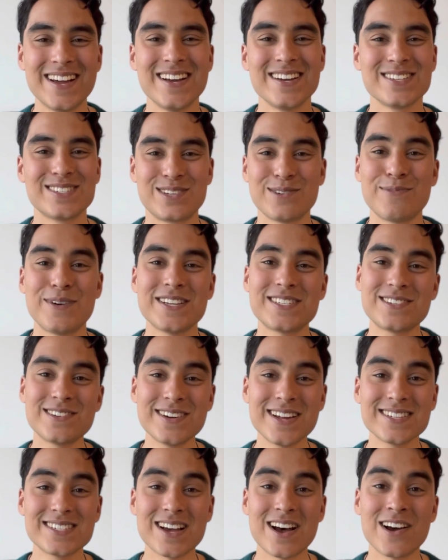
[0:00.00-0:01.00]
So Western
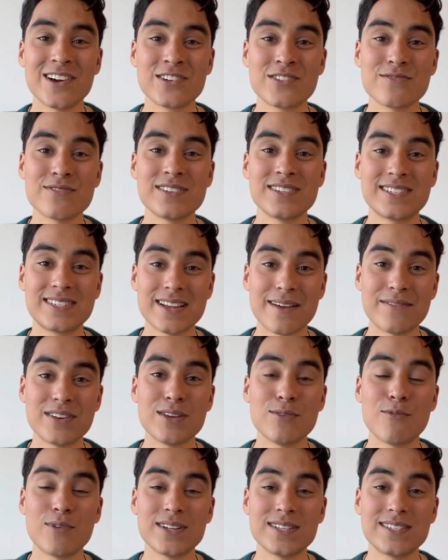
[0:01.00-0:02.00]
has
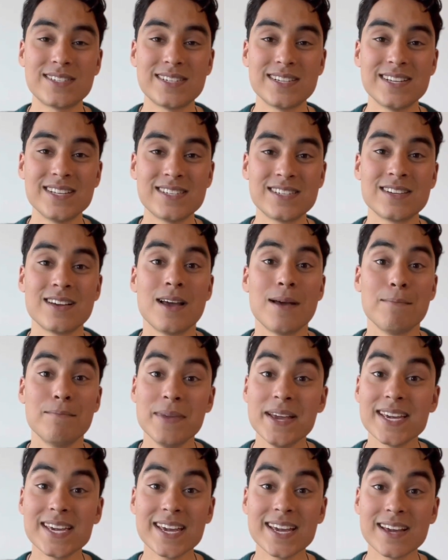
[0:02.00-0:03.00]
171 seats,
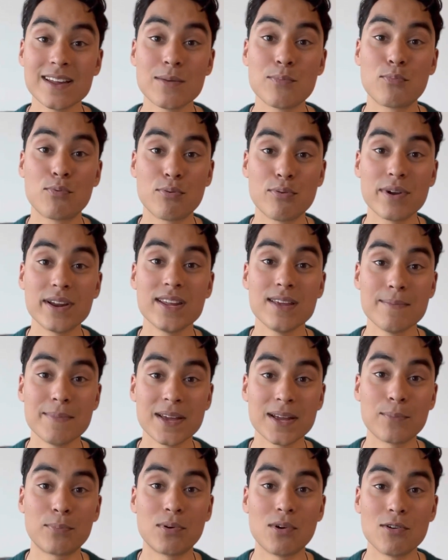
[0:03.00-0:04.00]
making it a pretty
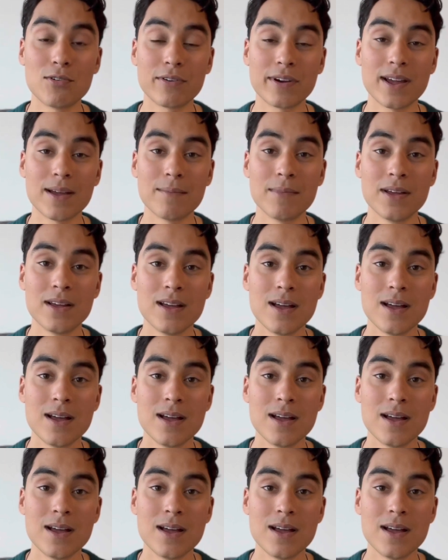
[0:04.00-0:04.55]
big program.